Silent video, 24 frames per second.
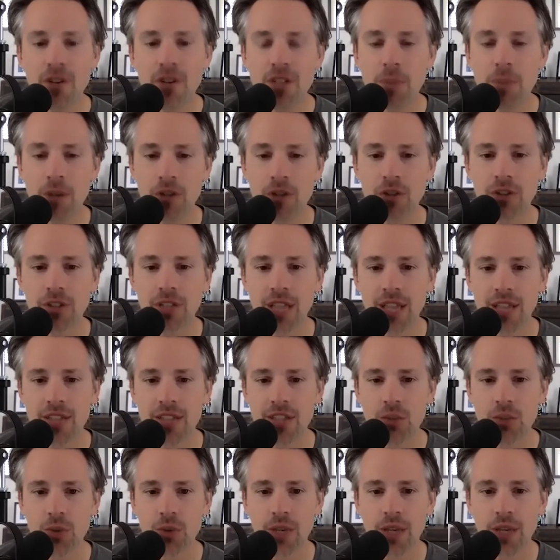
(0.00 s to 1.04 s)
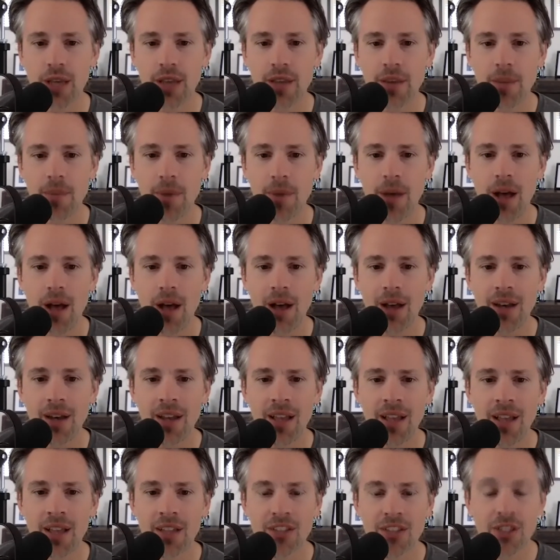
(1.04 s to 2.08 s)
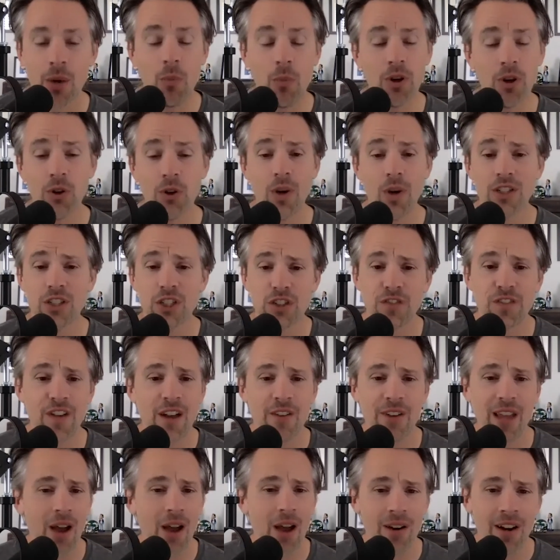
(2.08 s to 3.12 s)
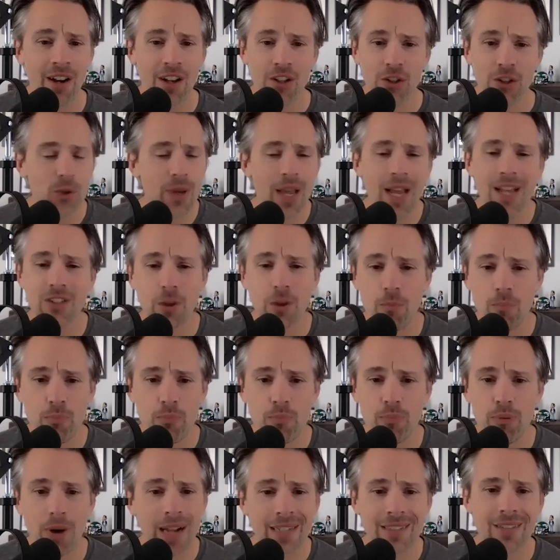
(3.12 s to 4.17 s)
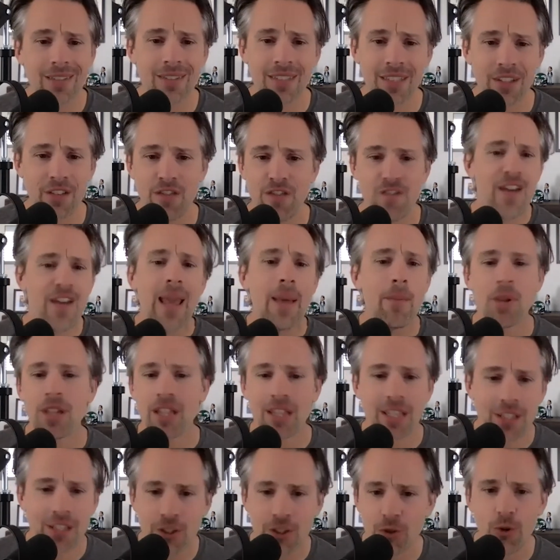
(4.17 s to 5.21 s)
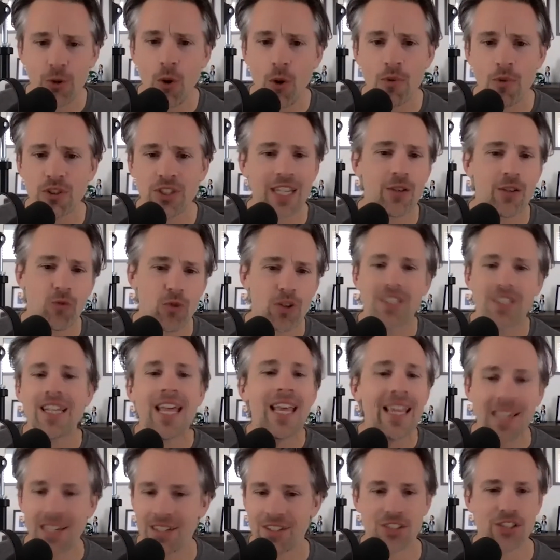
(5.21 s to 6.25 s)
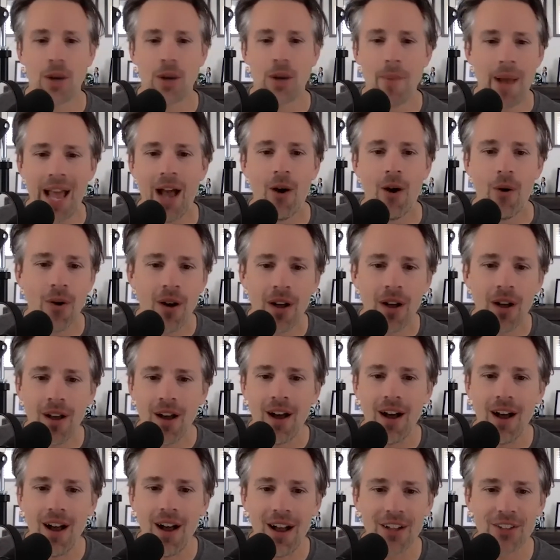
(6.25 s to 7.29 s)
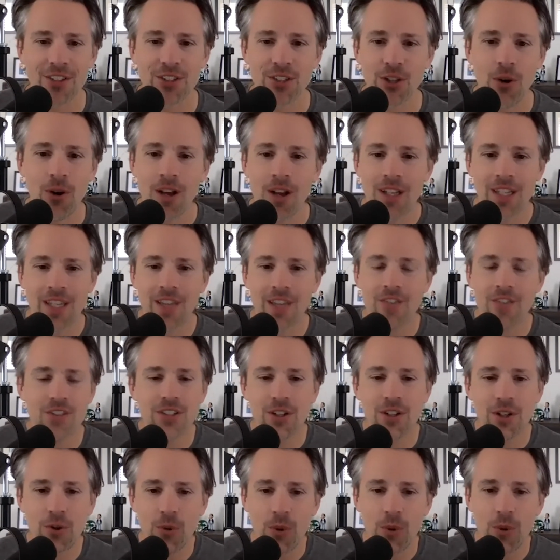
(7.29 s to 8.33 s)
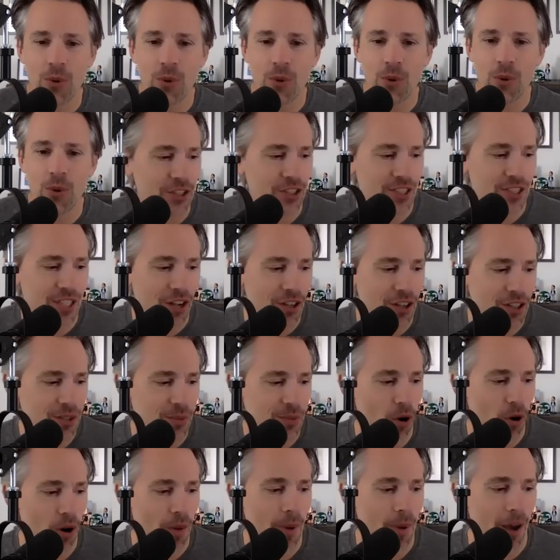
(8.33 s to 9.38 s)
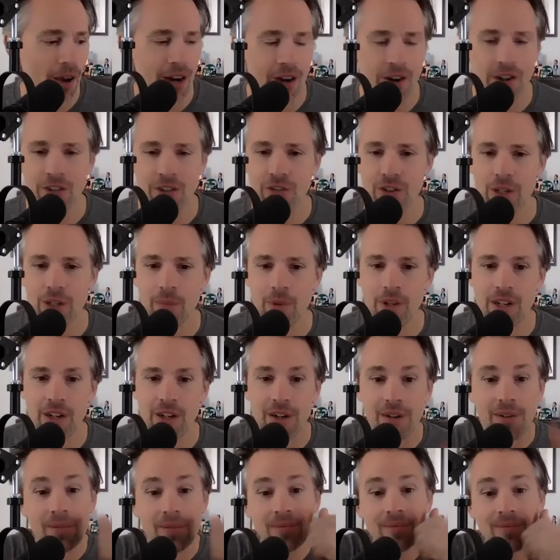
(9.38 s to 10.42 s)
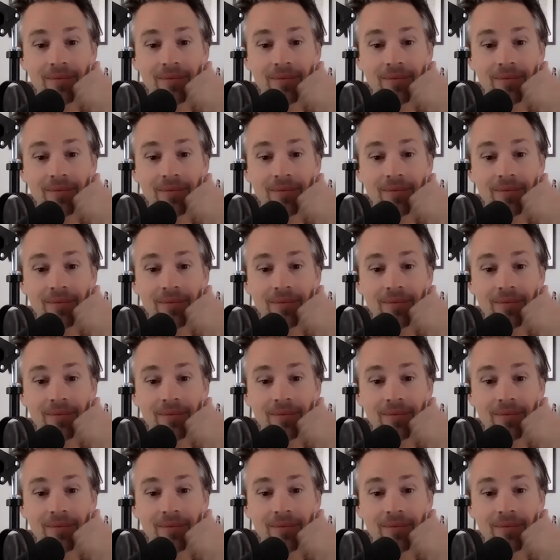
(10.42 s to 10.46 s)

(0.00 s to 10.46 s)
special guest this week on the pod, someone who I just found out you guys are practically family. You're almost like related somehow. So give us a quick introduction. Tell us more about Eric Friedman here.